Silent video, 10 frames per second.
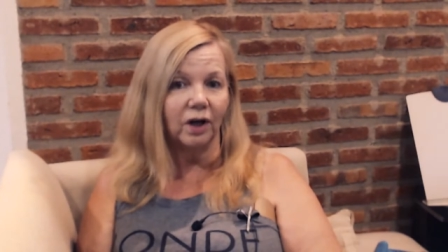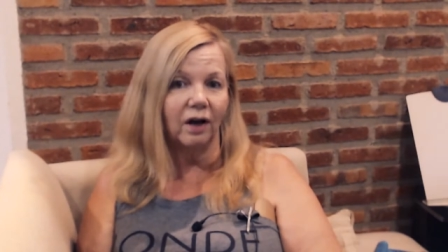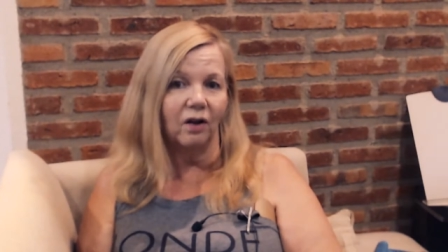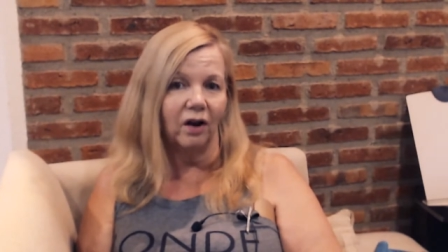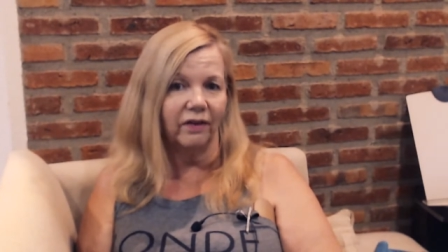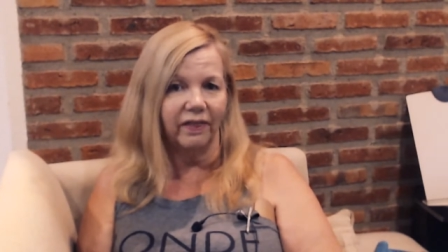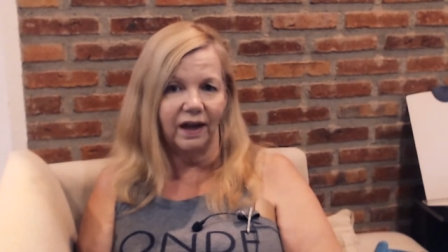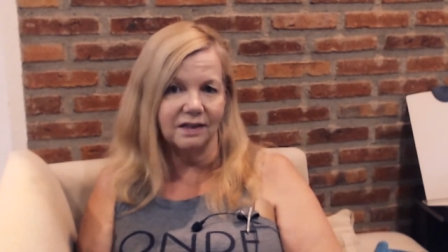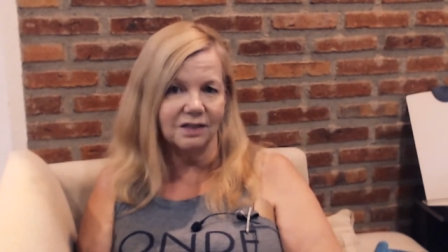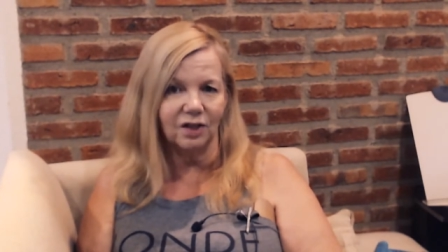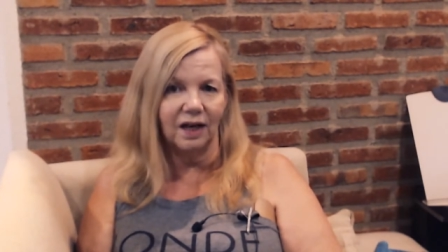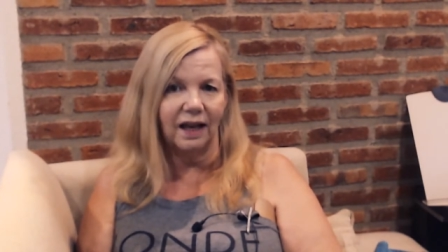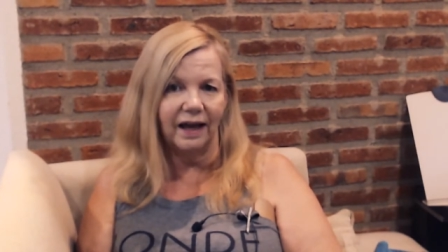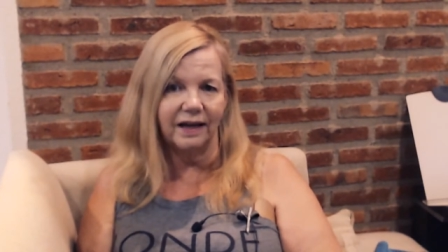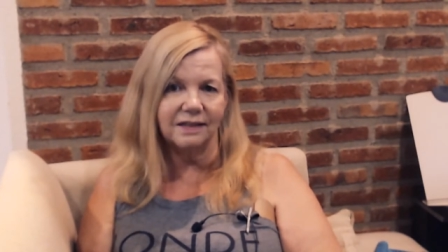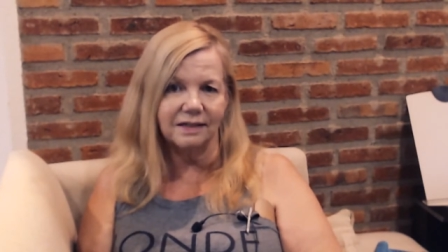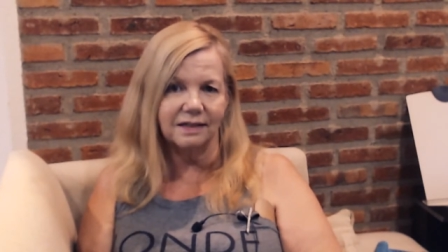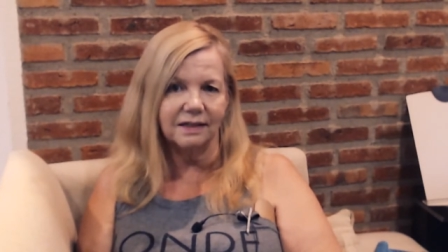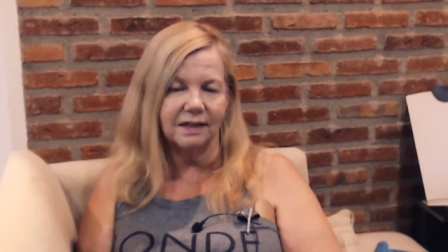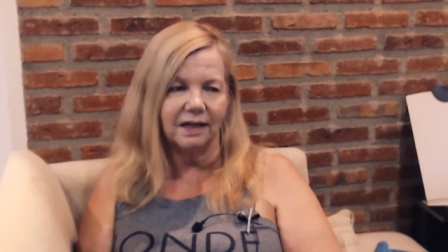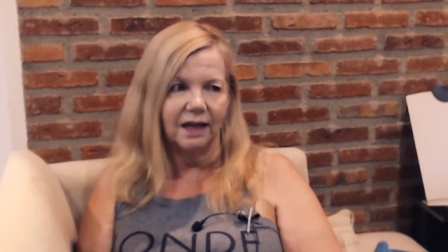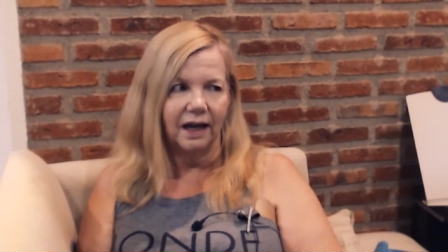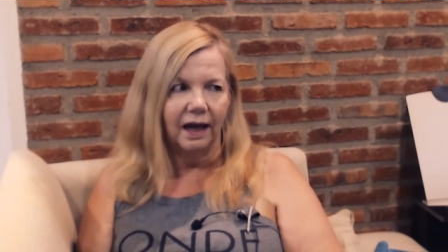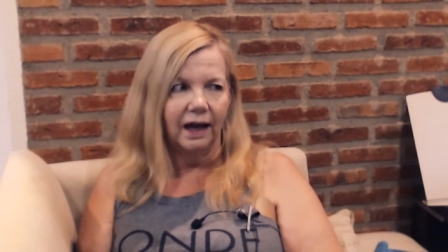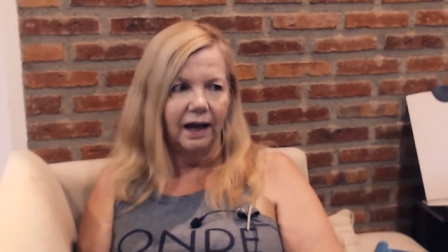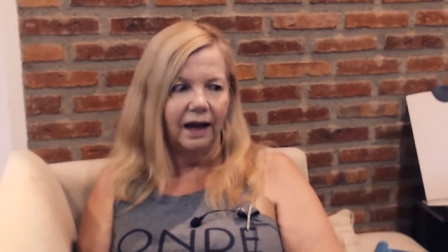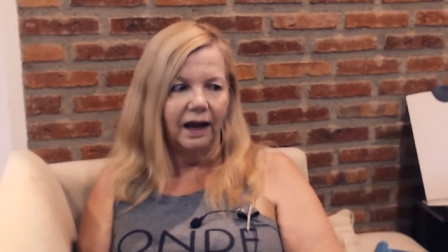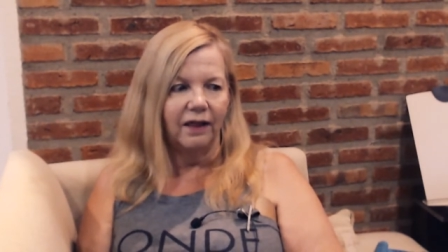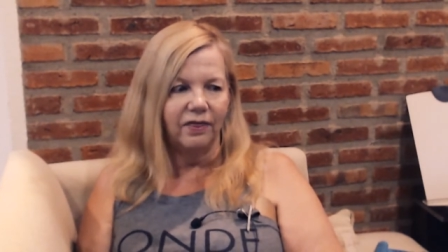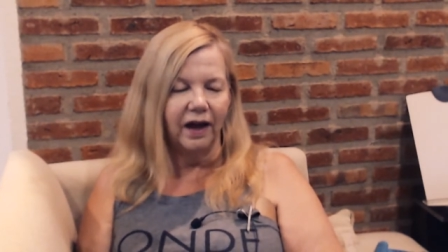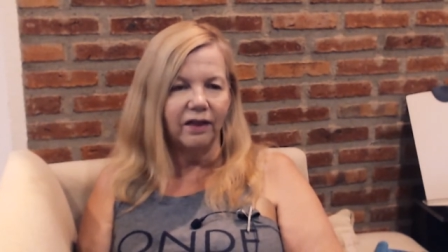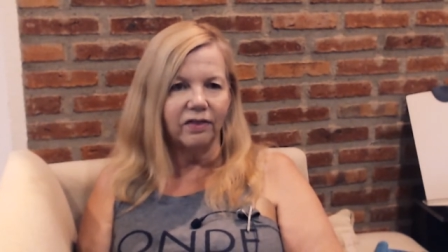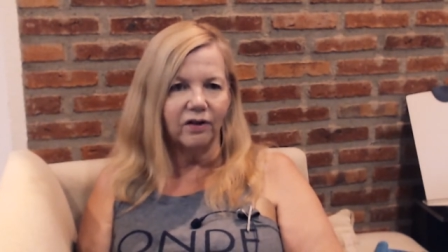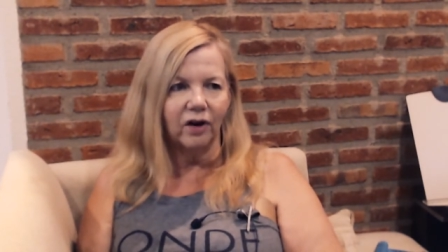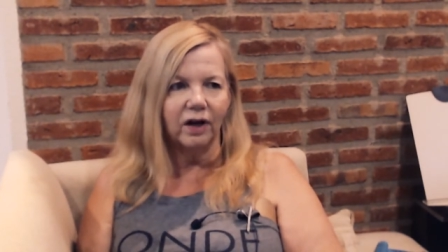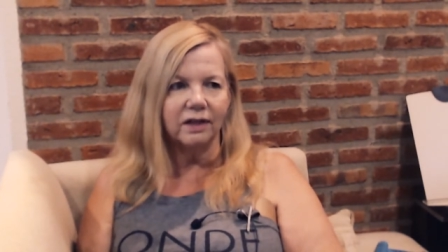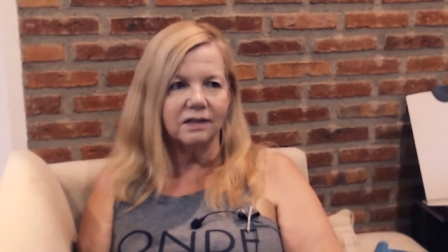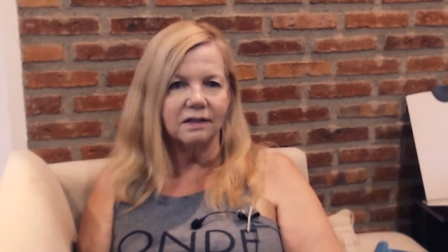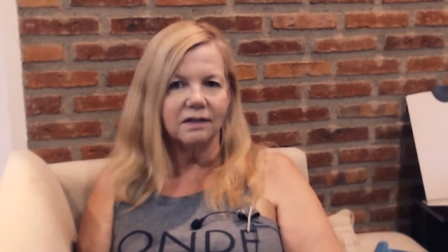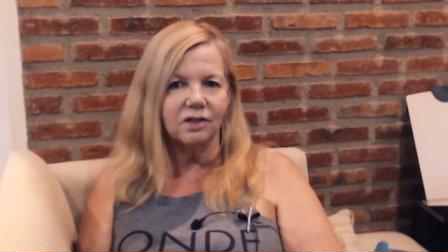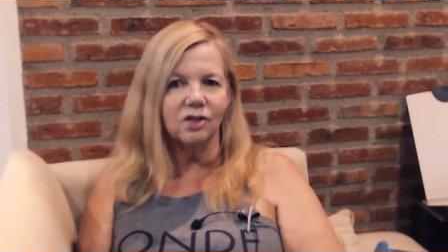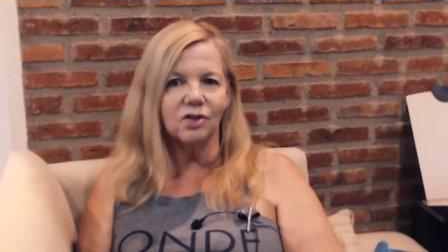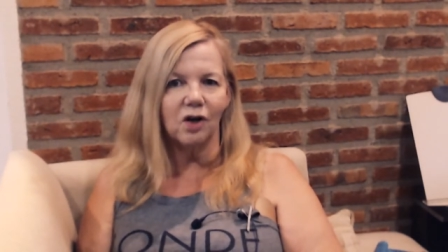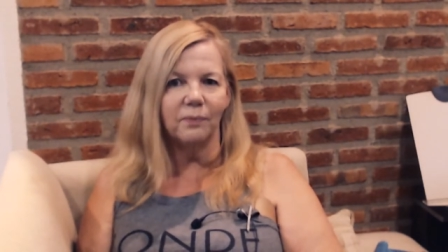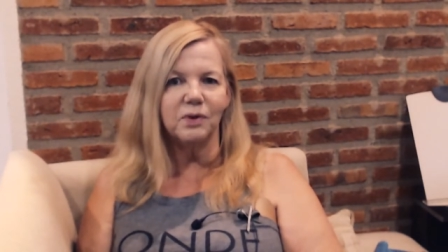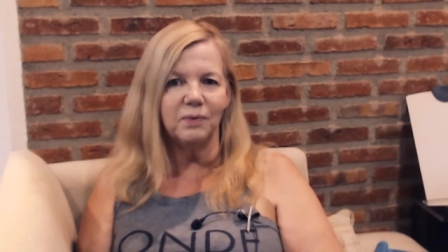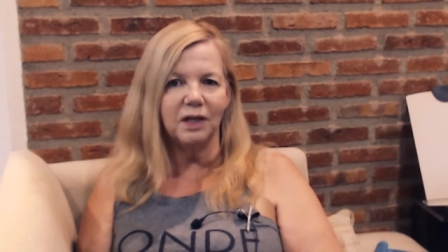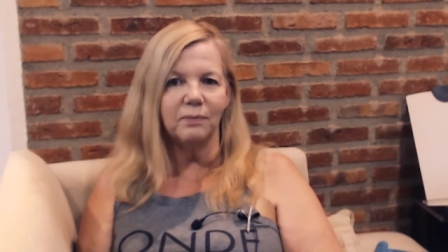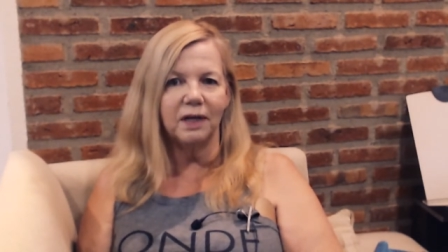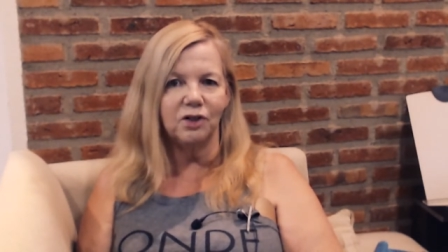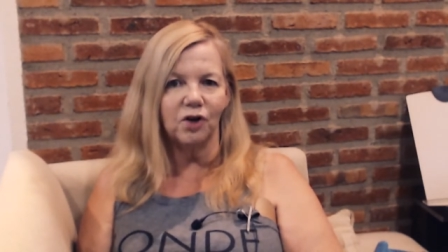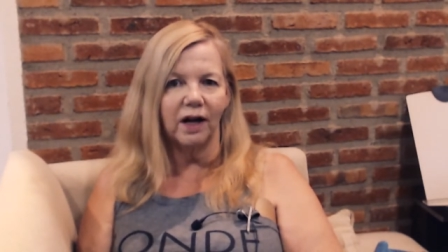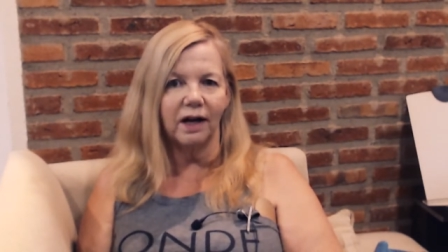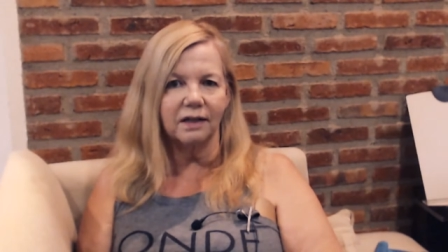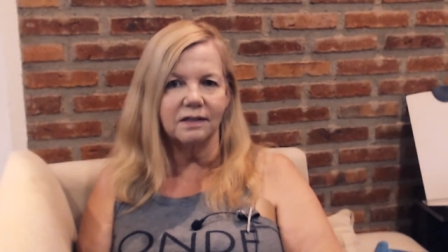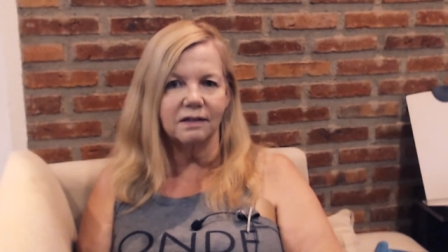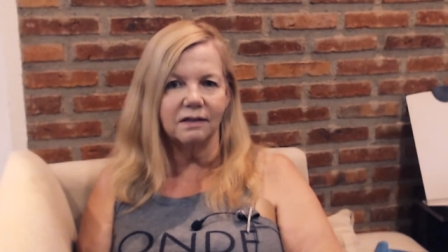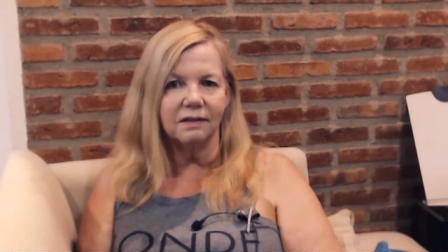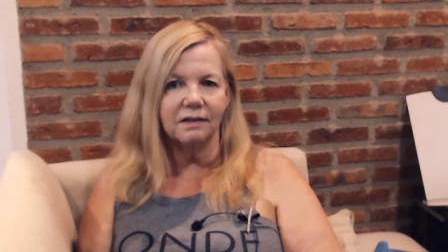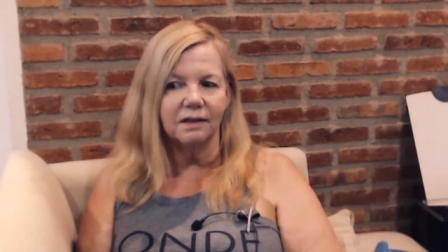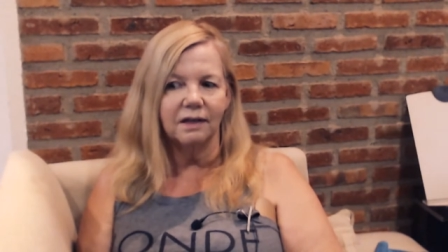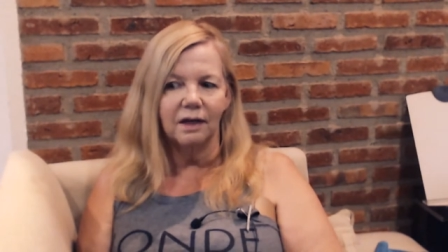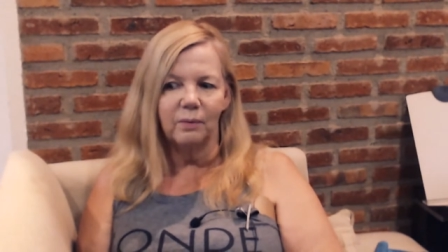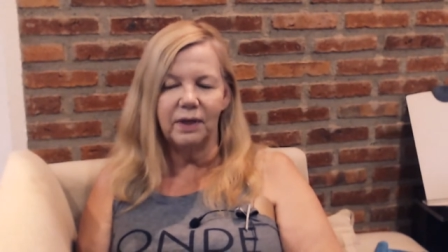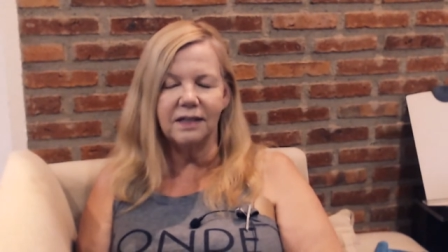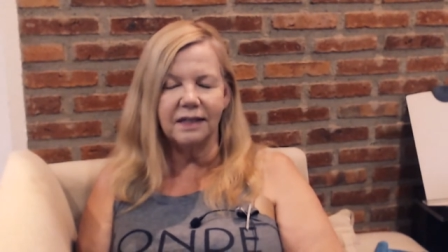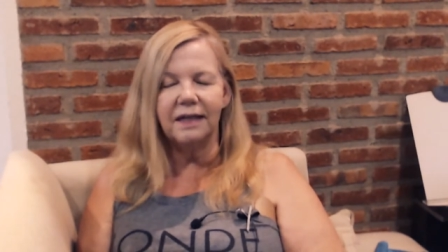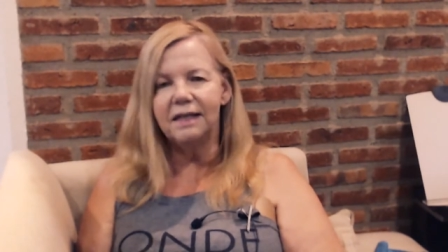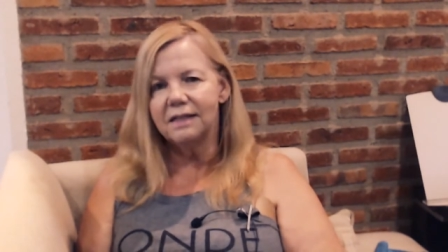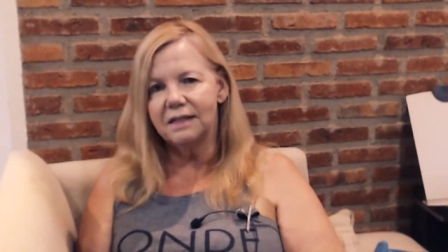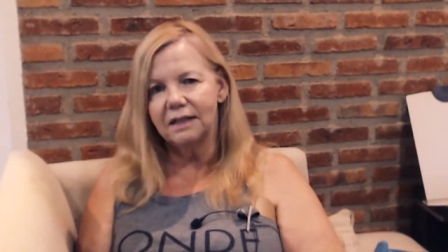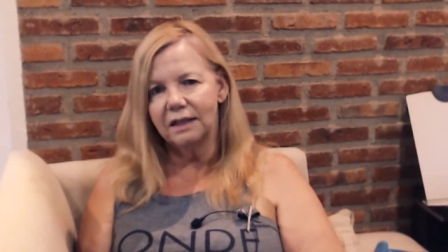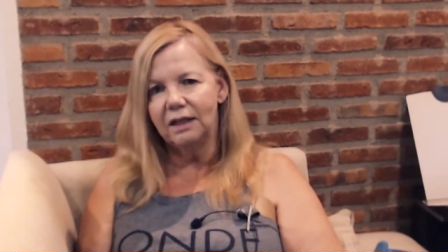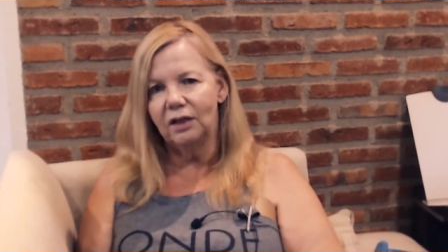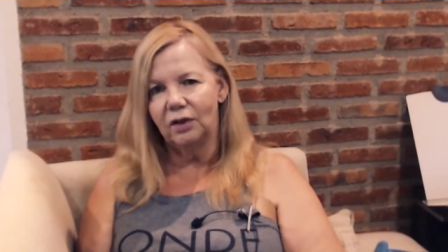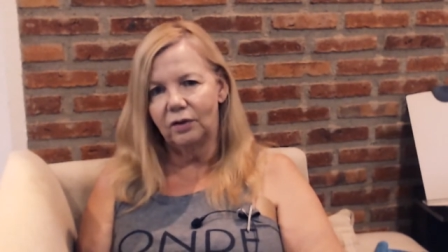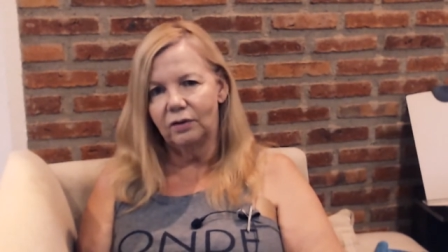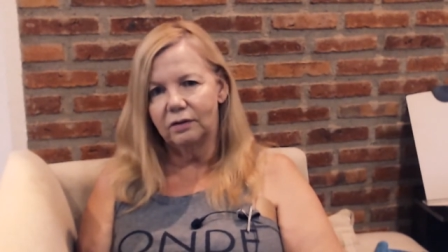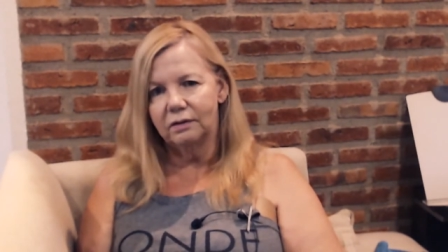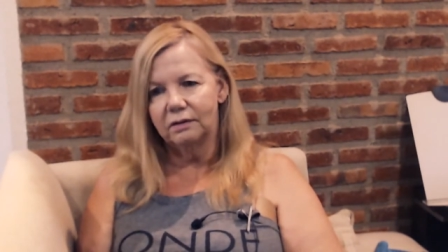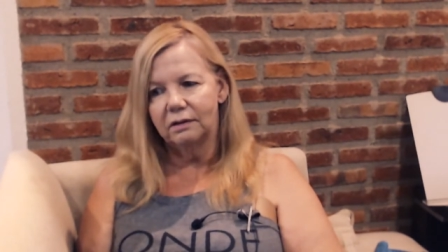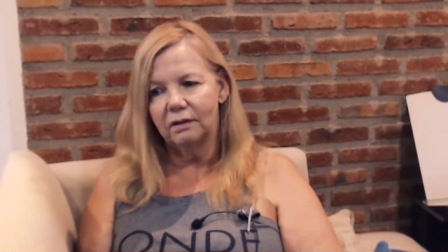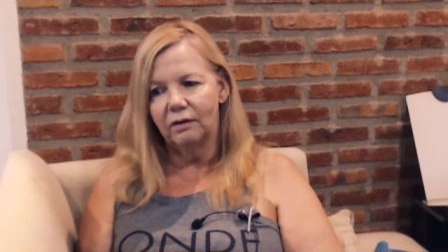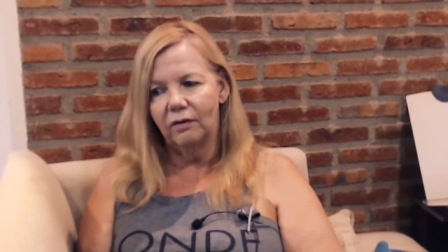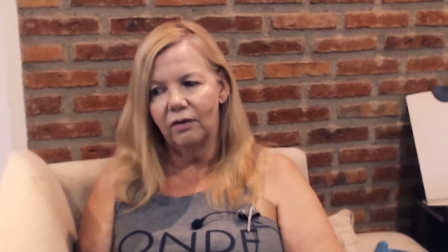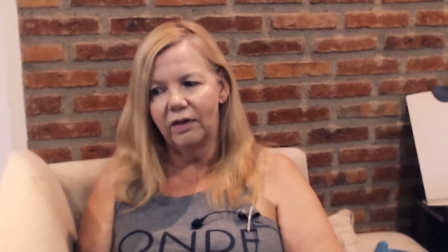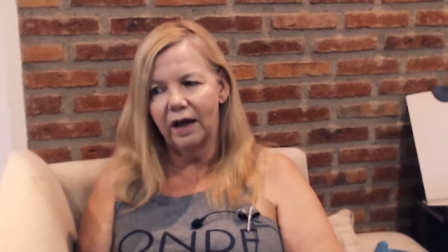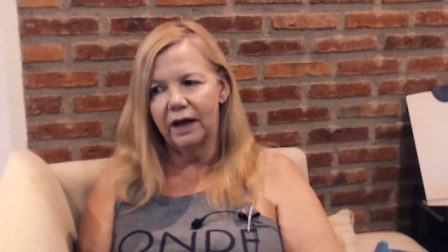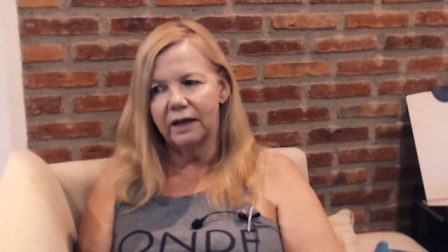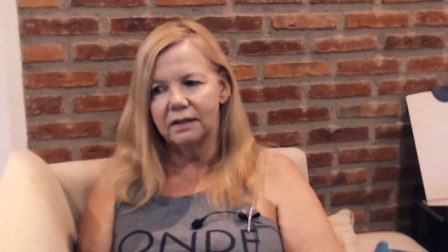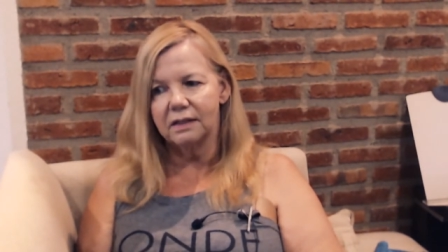long that's going to last. And that thought stopped me in my tracks, because I instantly knew that